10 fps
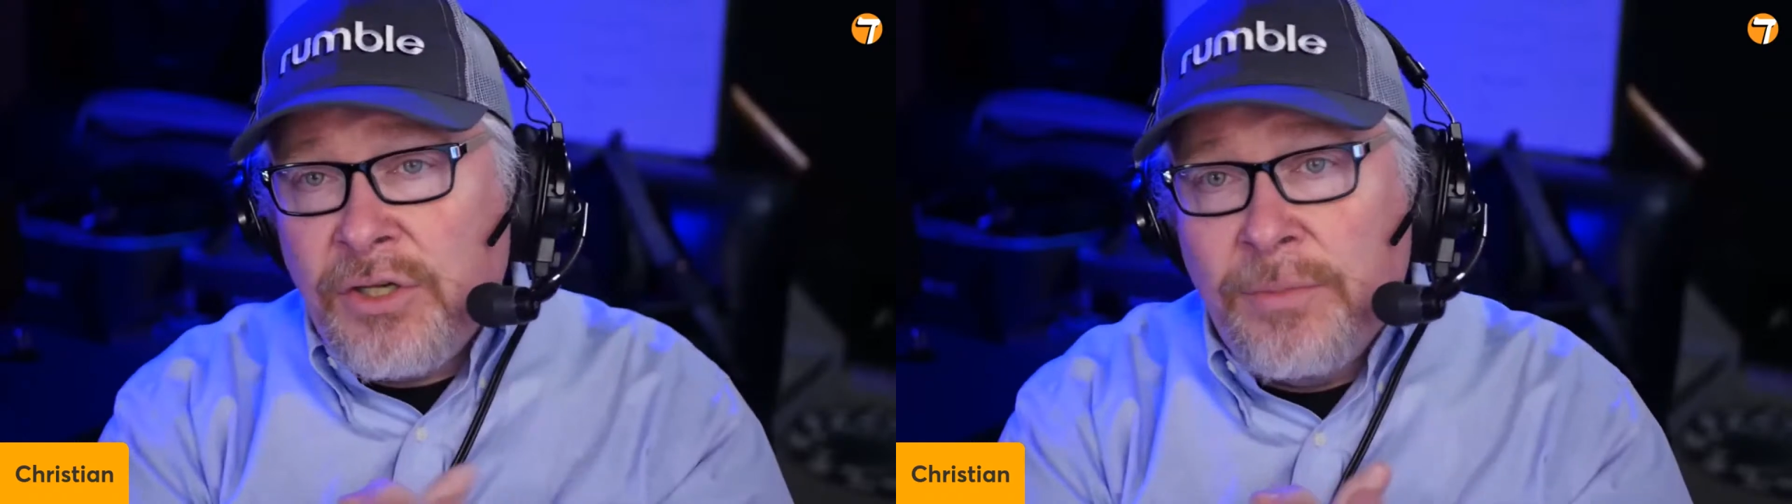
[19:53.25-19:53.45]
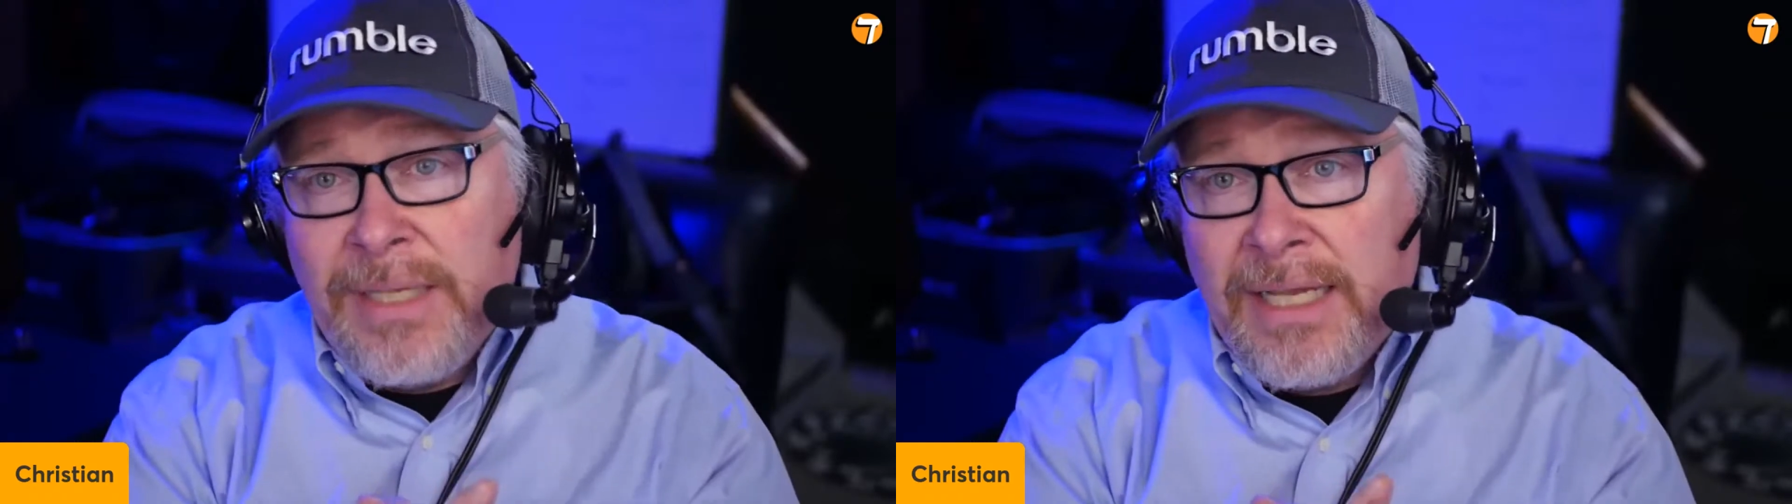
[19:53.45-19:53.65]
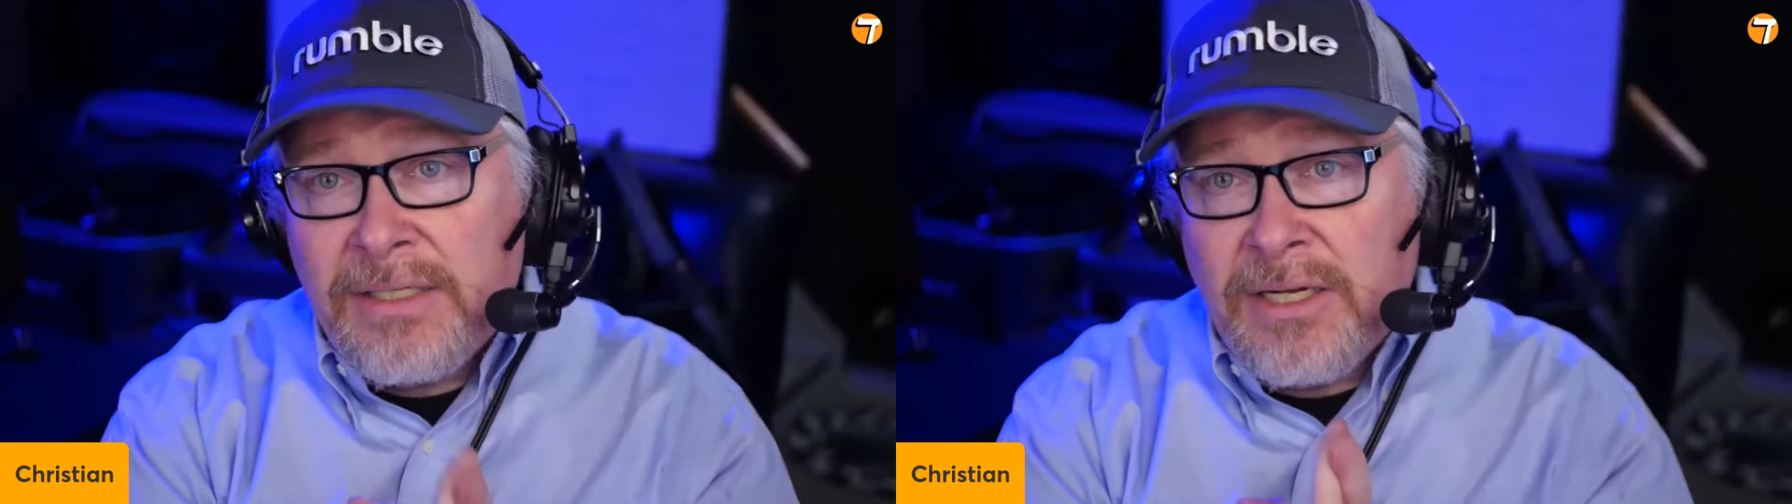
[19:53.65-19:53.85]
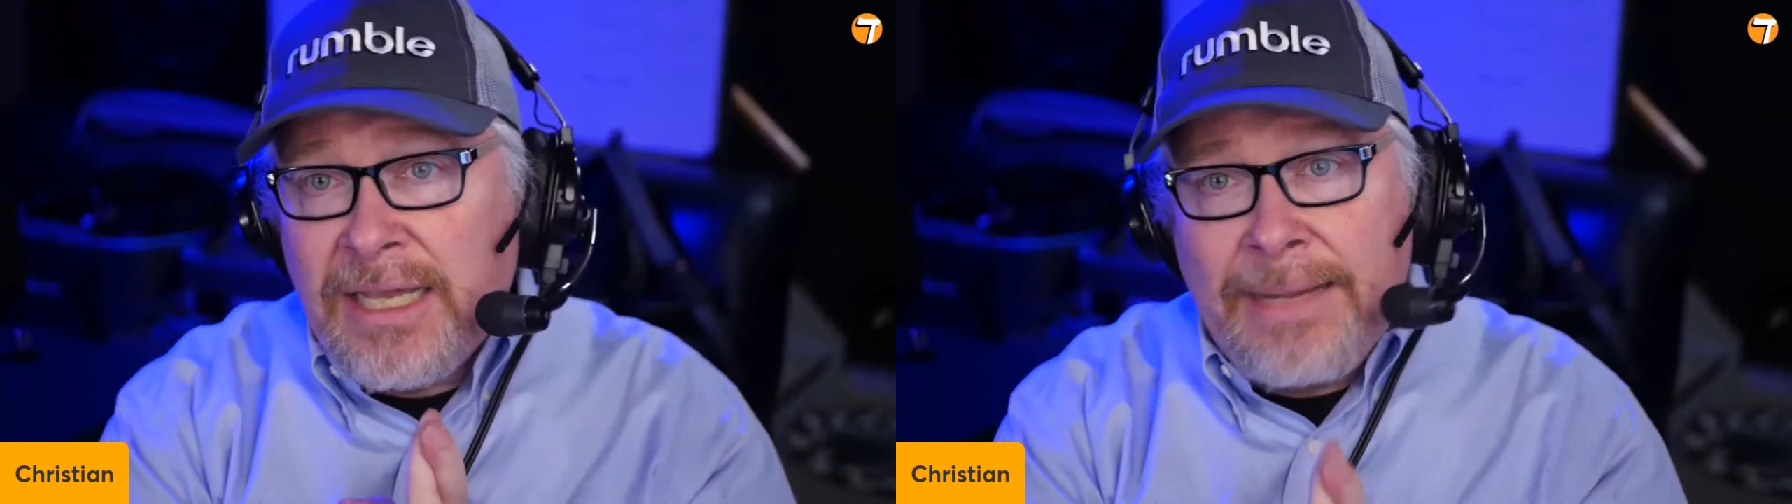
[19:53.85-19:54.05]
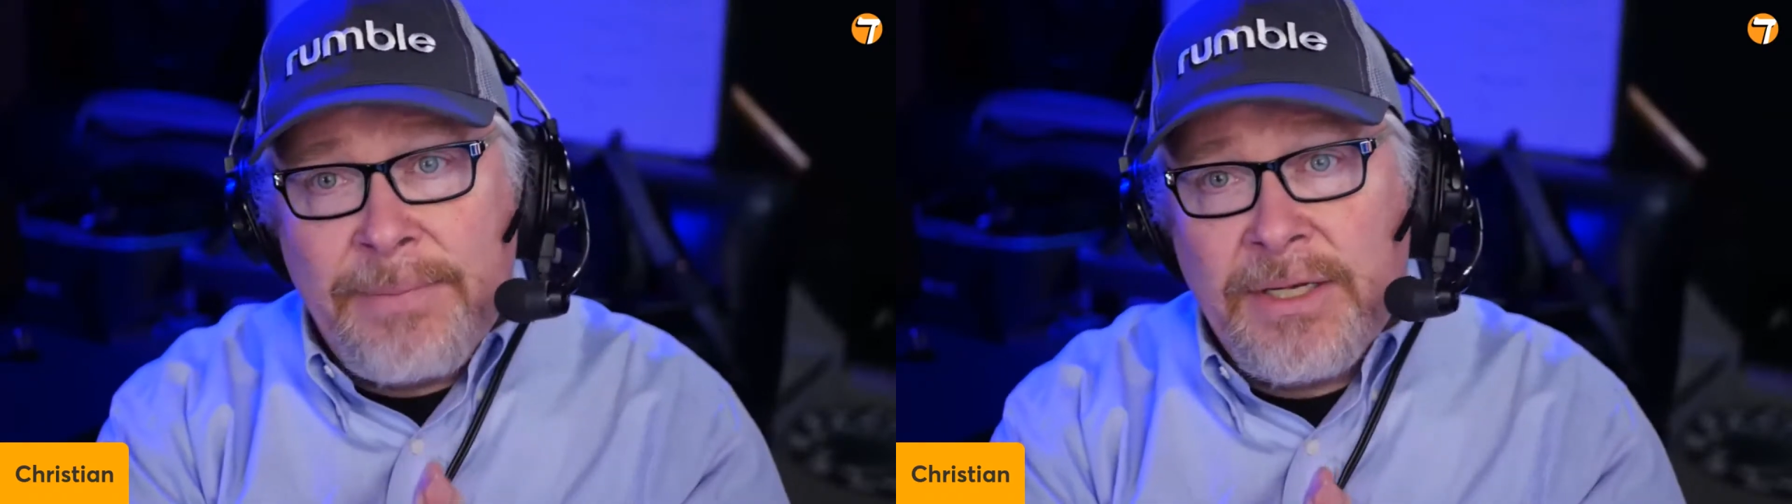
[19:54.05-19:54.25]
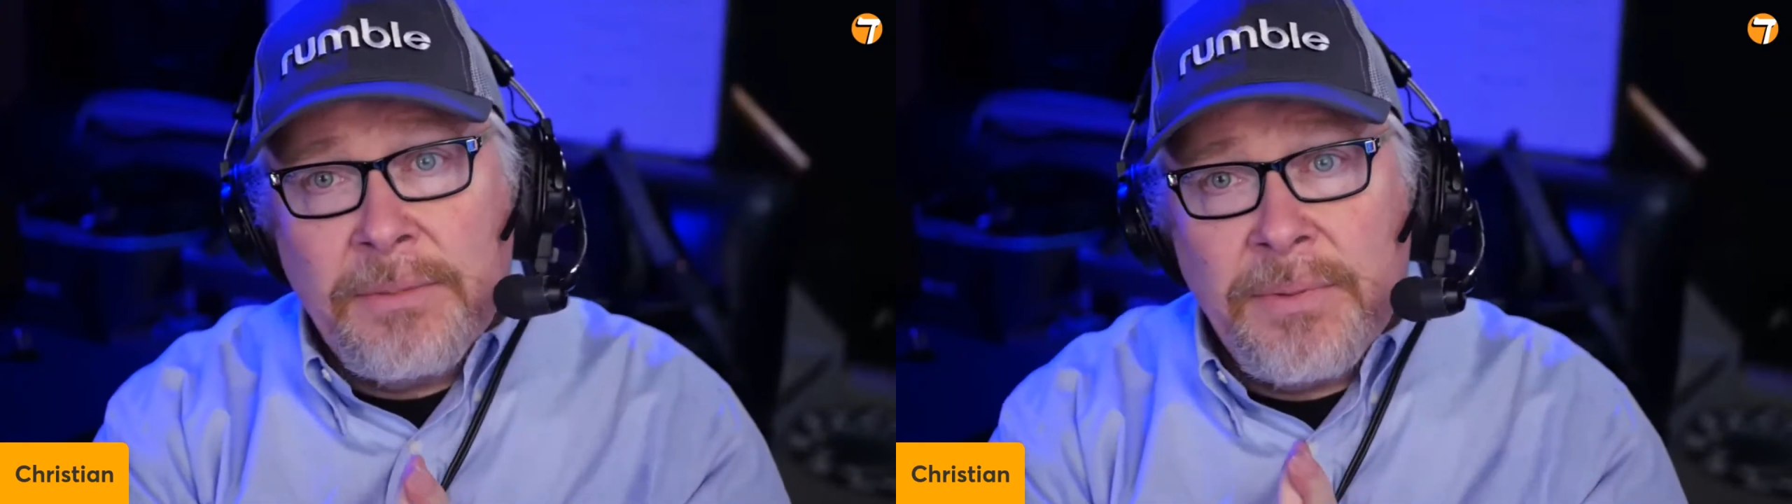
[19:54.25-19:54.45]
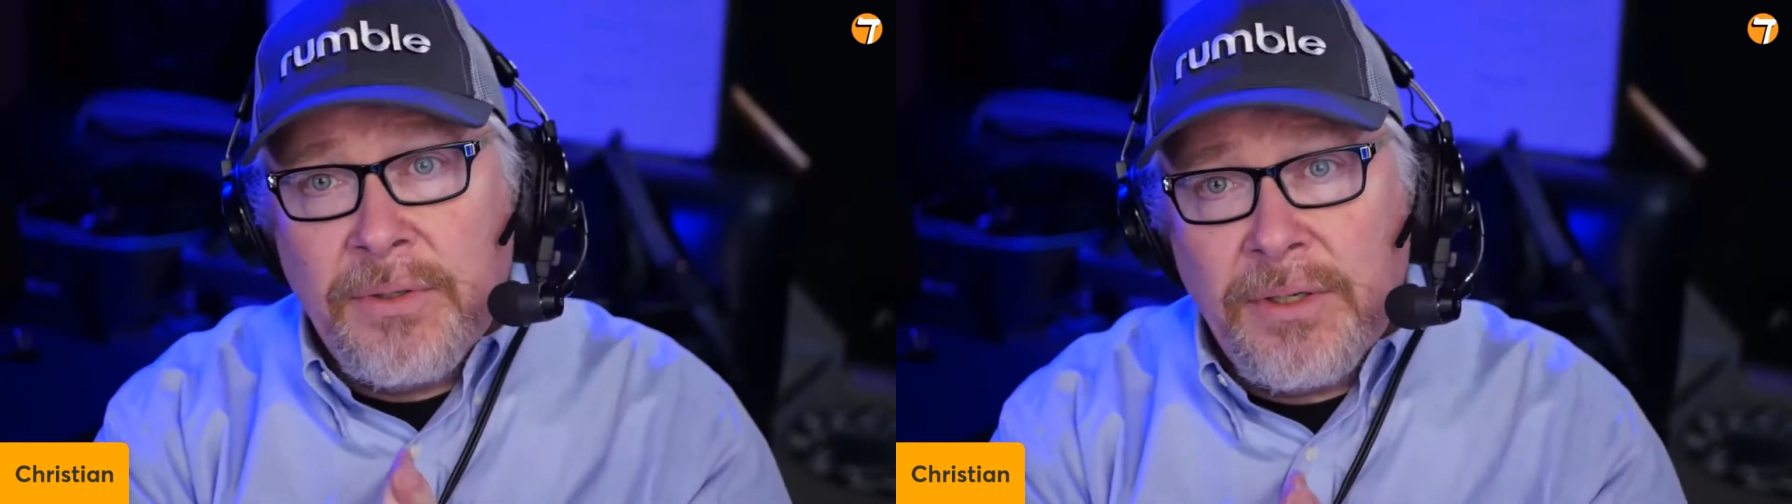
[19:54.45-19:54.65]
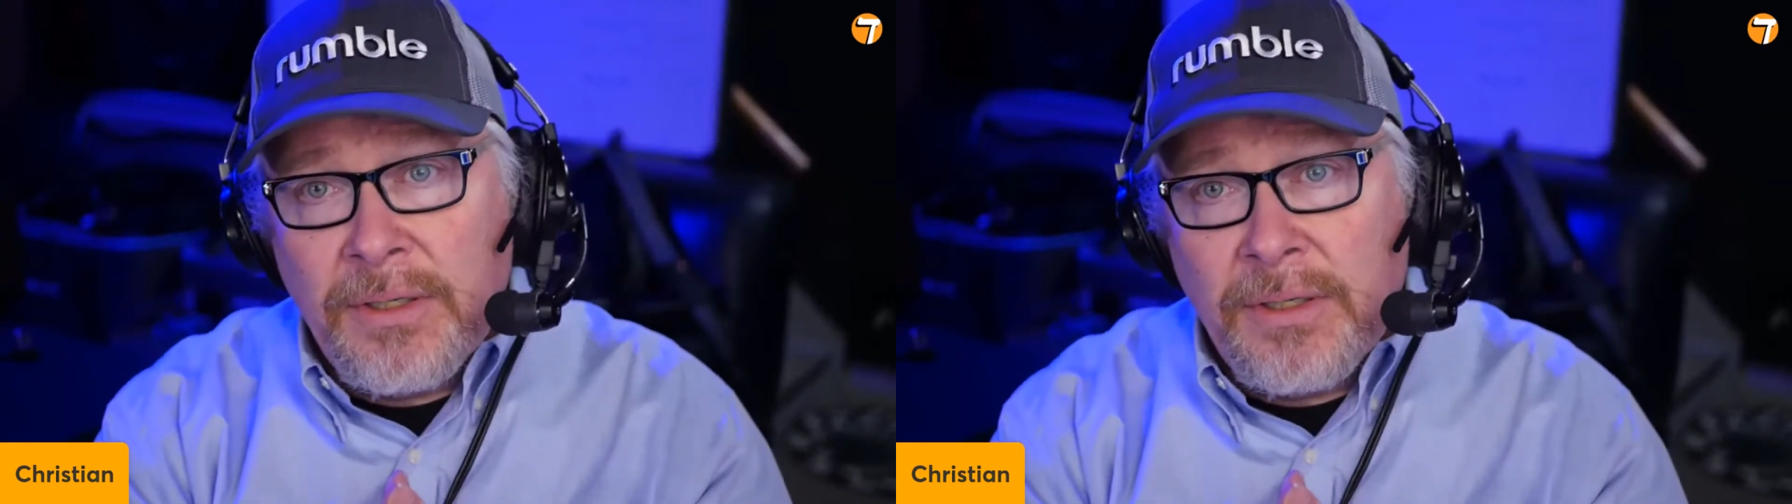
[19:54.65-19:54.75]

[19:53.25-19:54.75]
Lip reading: OBS on a gaming computer.